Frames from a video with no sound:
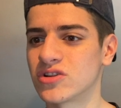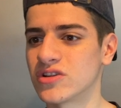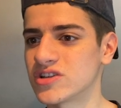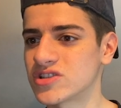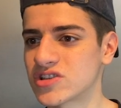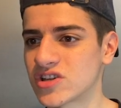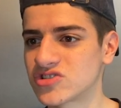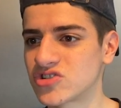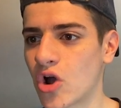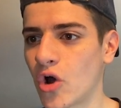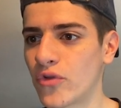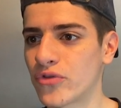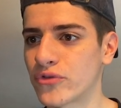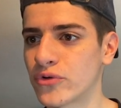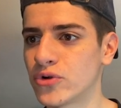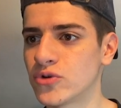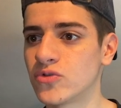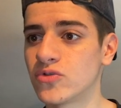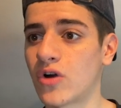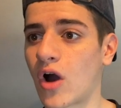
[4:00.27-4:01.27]
let's just go
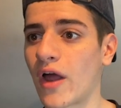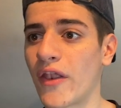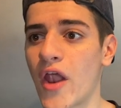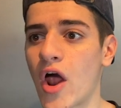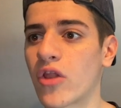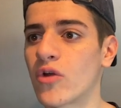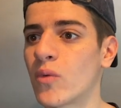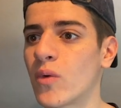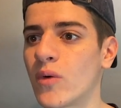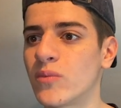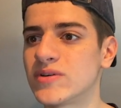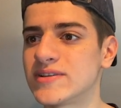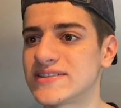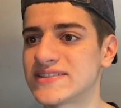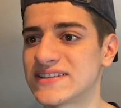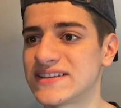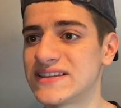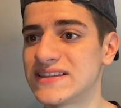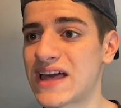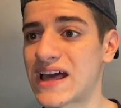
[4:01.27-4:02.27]
through another one we
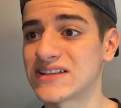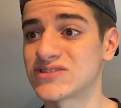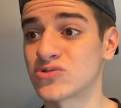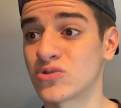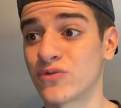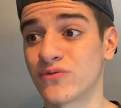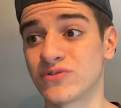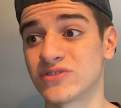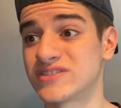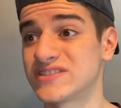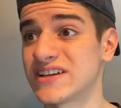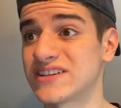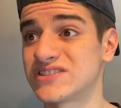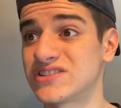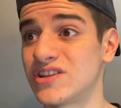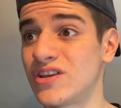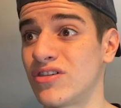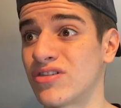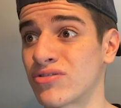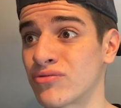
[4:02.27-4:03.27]
see that sold for
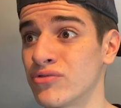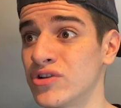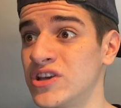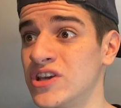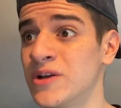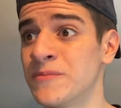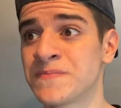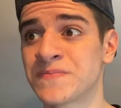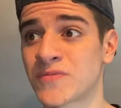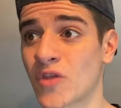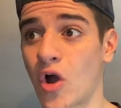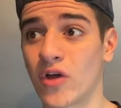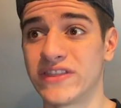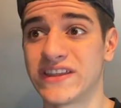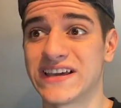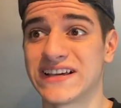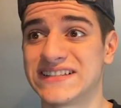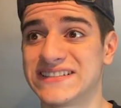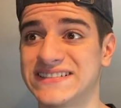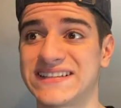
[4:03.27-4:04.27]
$63 on
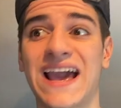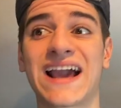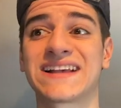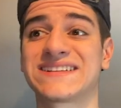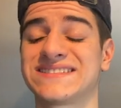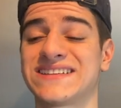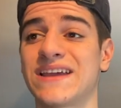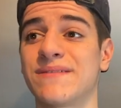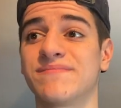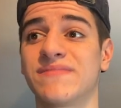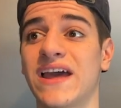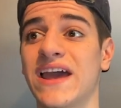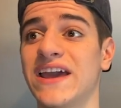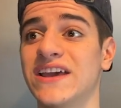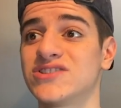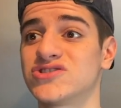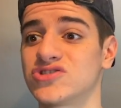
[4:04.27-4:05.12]
the exact same day.